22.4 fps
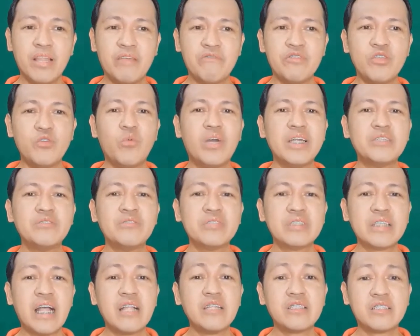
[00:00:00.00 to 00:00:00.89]
if you want to
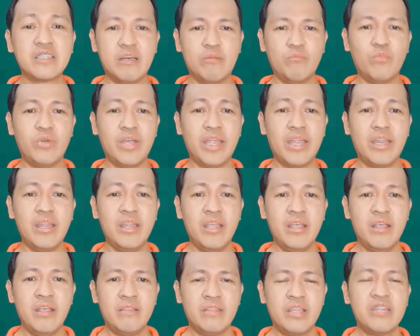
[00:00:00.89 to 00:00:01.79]
tell someone
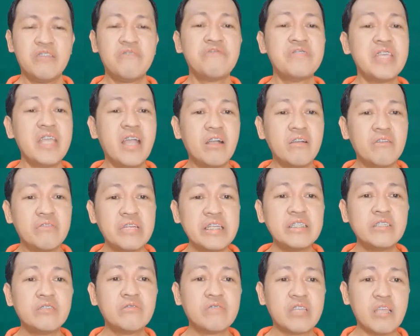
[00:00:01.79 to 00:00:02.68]
that if he
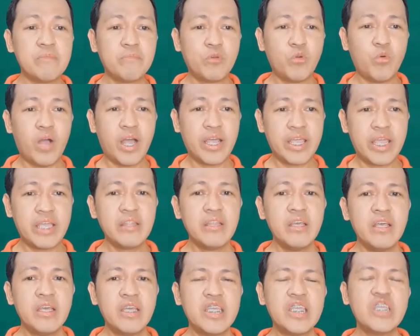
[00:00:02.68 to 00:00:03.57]
agrees to keep quiet,
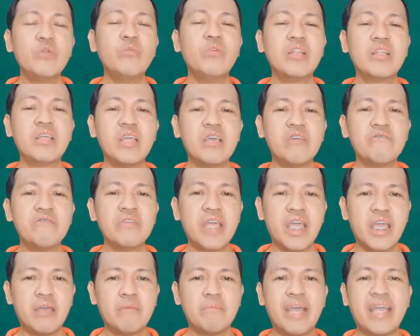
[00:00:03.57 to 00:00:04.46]
you will
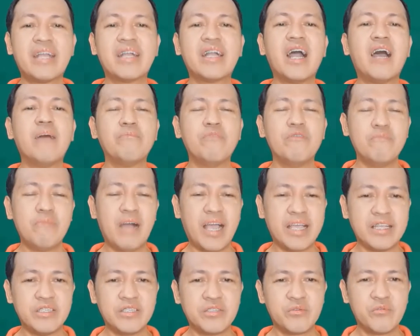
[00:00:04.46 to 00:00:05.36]
give him a cup of
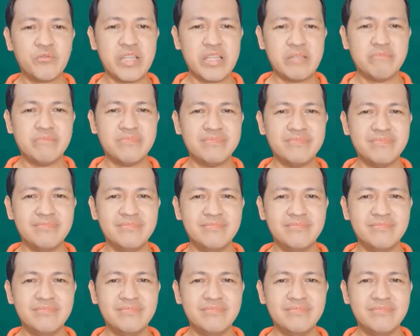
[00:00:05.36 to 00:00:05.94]
ice cream.